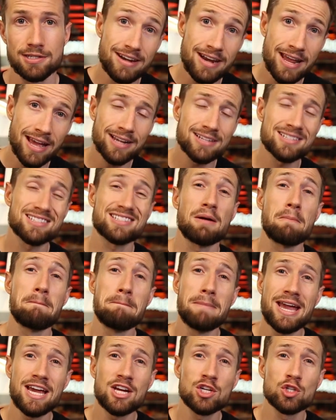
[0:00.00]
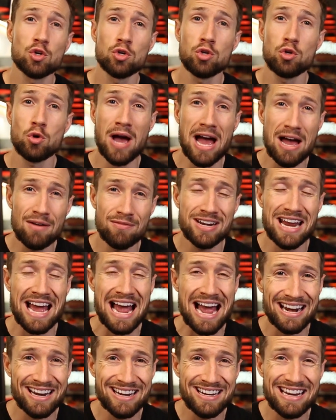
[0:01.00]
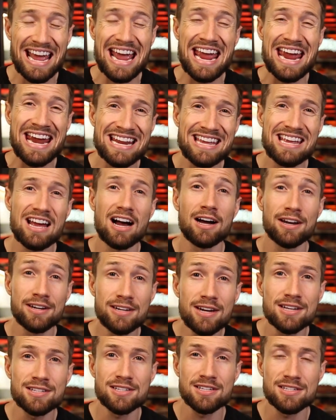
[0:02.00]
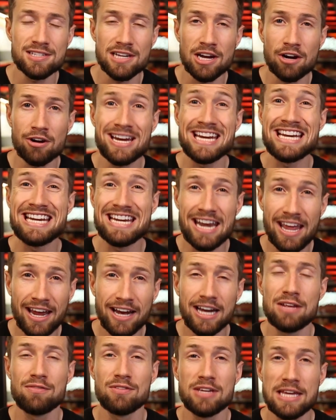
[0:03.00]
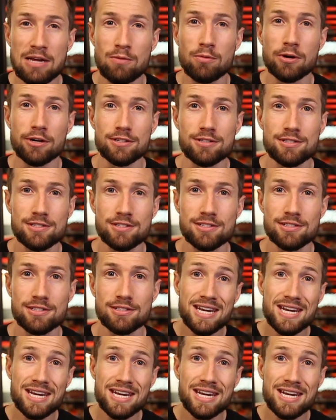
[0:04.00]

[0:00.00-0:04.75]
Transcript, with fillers: Next, make sure you haven't added any unnecessary negative keywords.